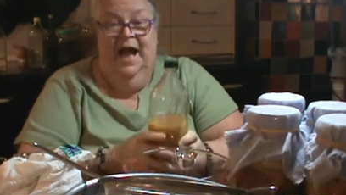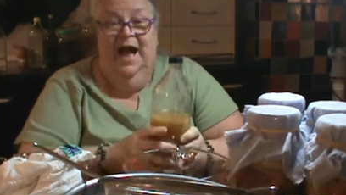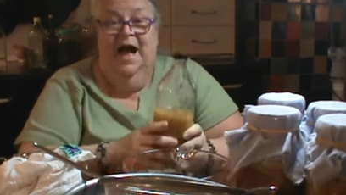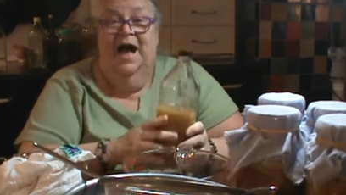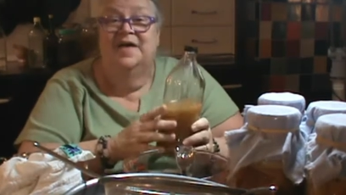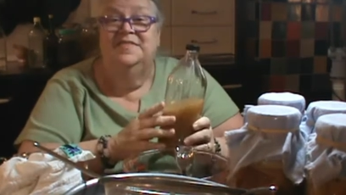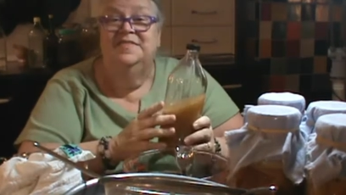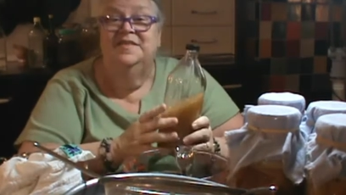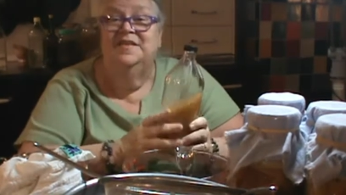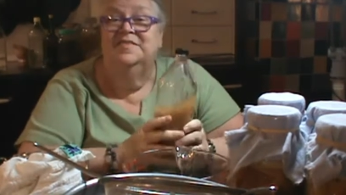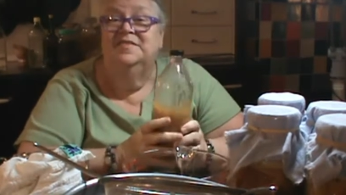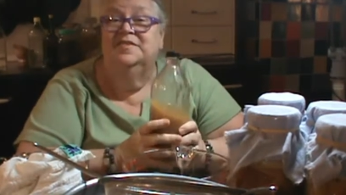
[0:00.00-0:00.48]

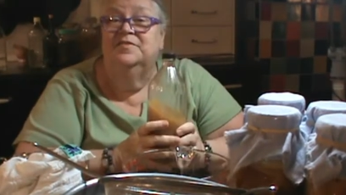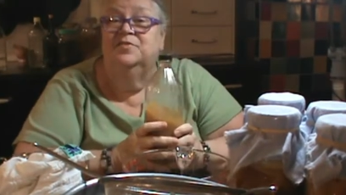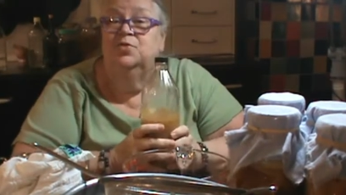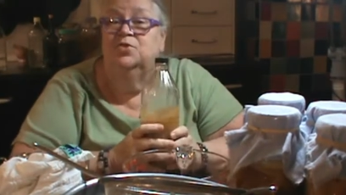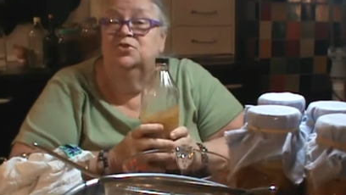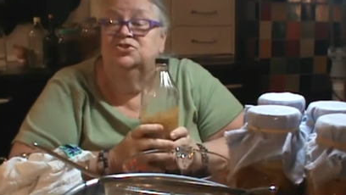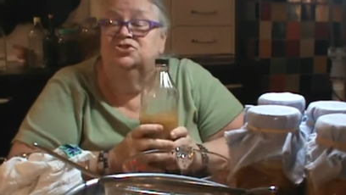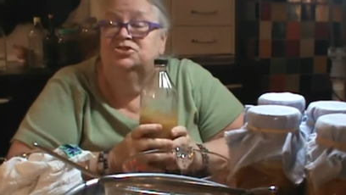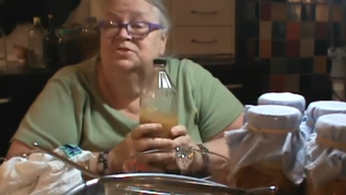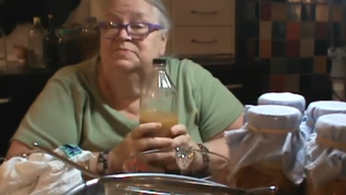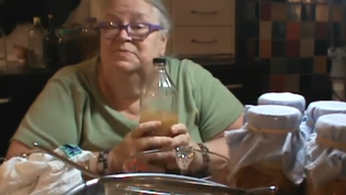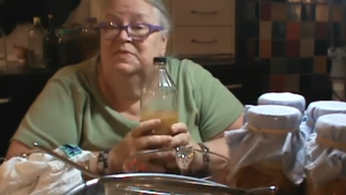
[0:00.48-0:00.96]
And this, of
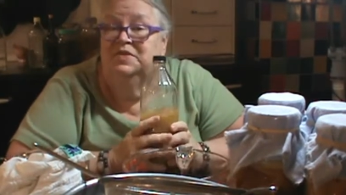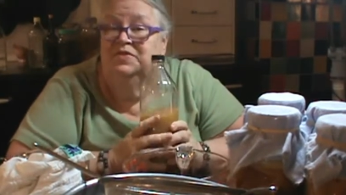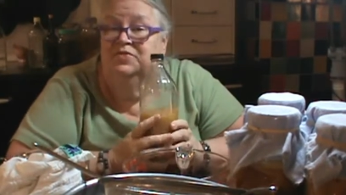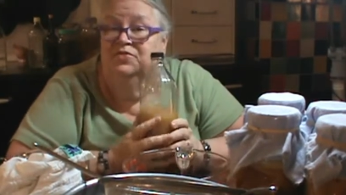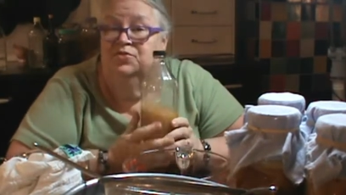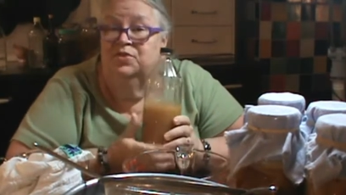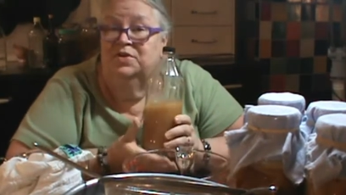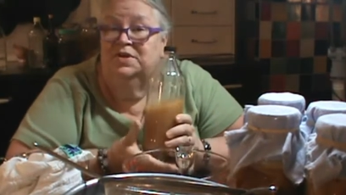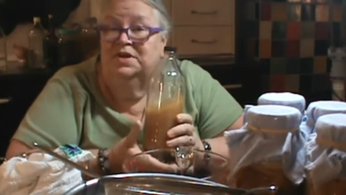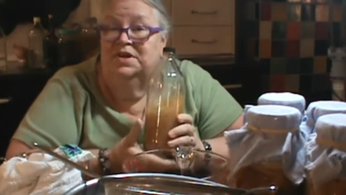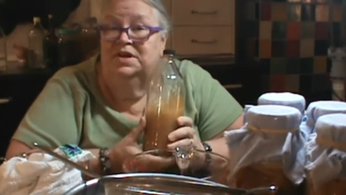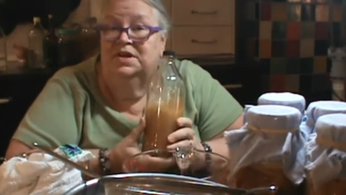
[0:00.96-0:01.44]
course, should be
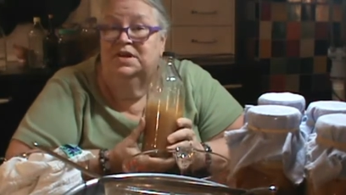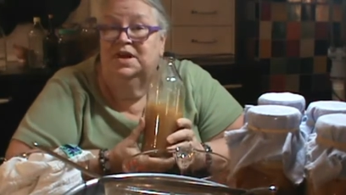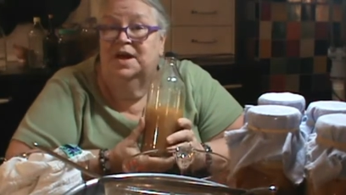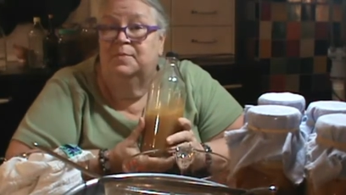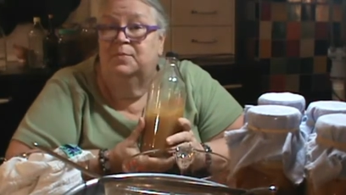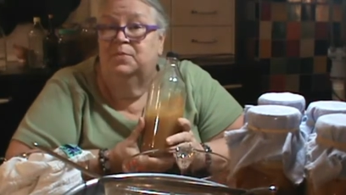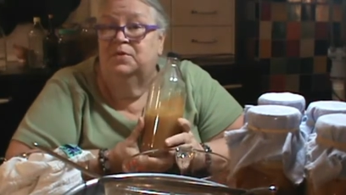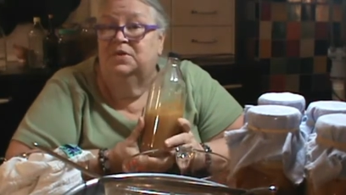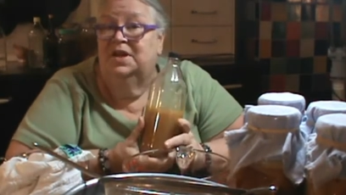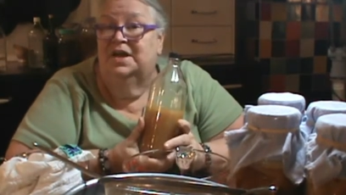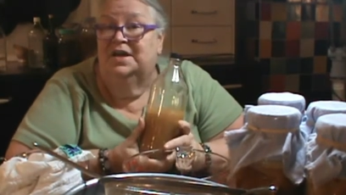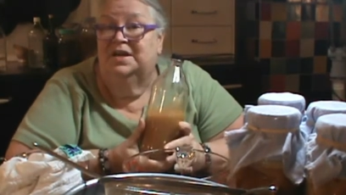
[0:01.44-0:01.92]
stored in a
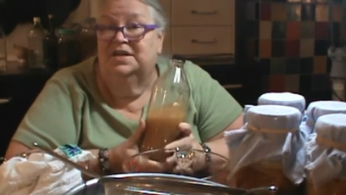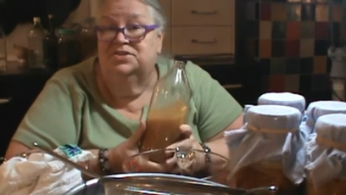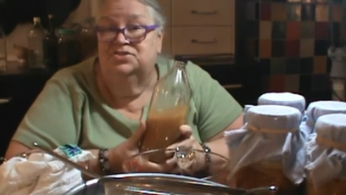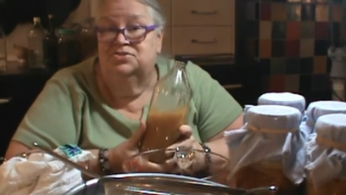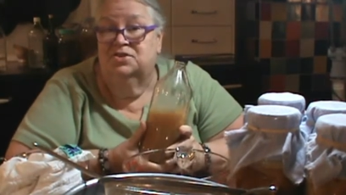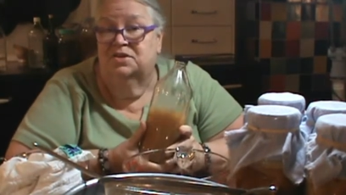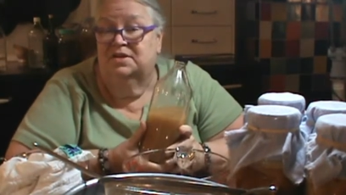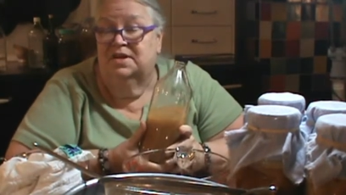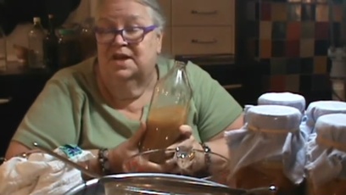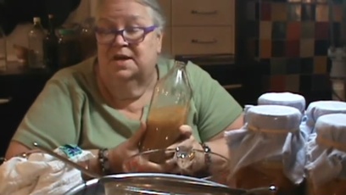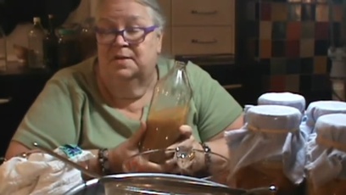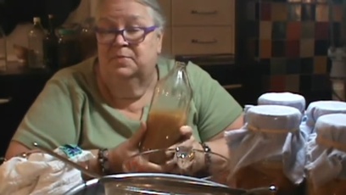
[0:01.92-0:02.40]
cupboard, like a
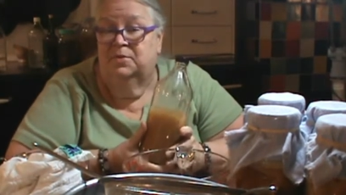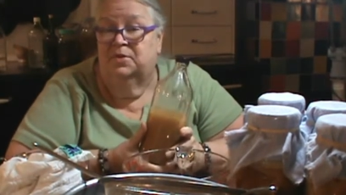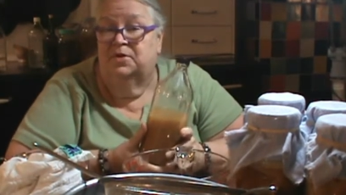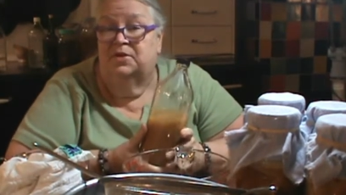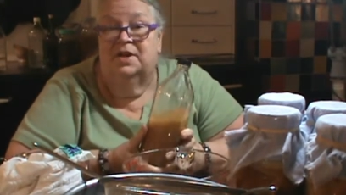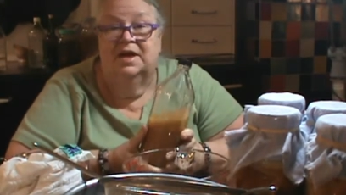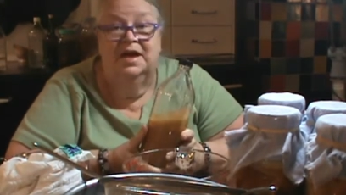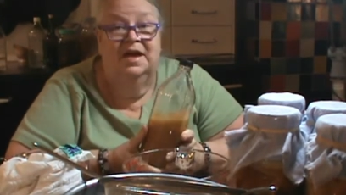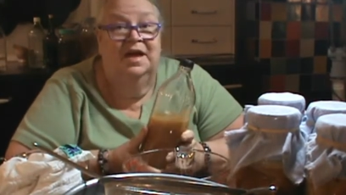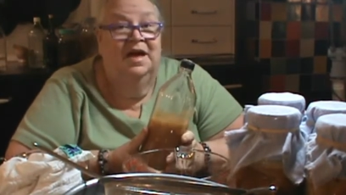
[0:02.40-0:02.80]
dark cupboard.